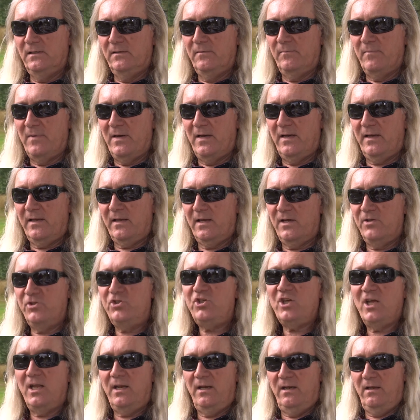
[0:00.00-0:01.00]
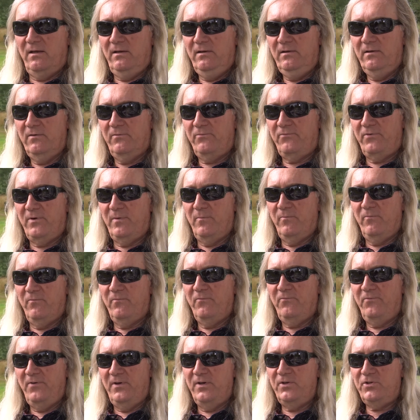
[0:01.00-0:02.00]
my agenda from
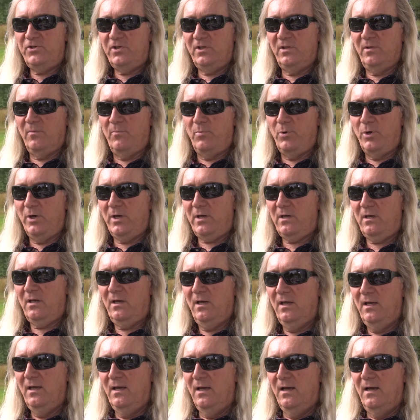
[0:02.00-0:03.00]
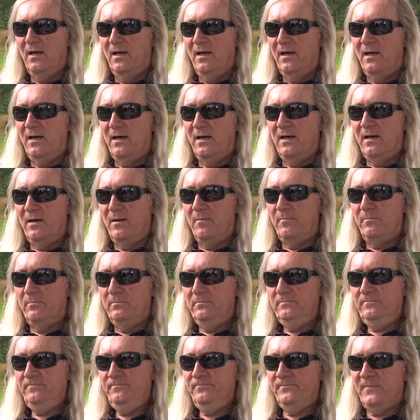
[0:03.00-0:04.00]
finishing the book.
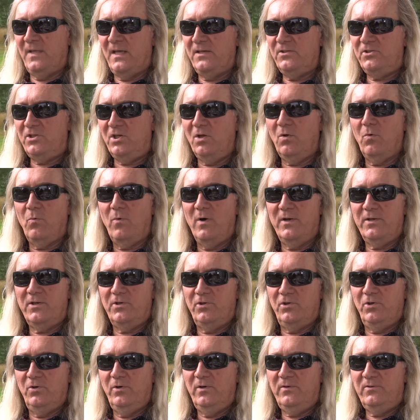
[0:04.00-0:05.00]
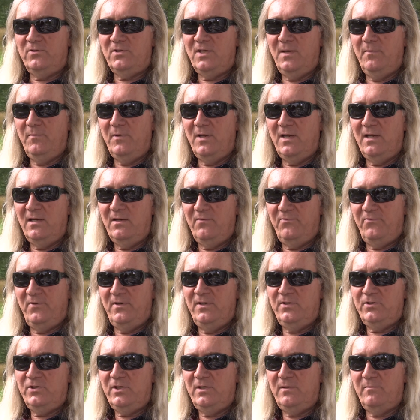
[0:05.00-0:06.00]
I still want to do it someday to
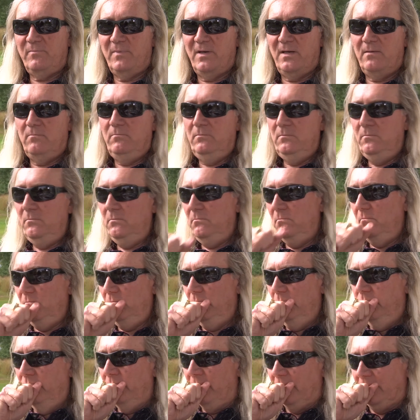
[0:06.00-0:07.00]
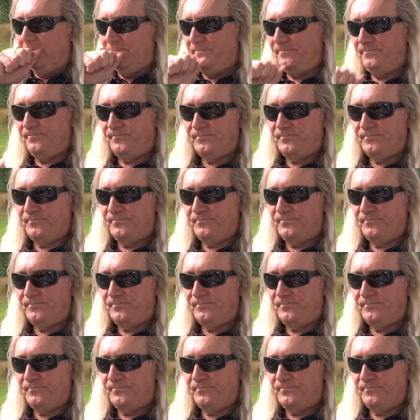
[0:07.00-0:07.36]
finish it, but I'm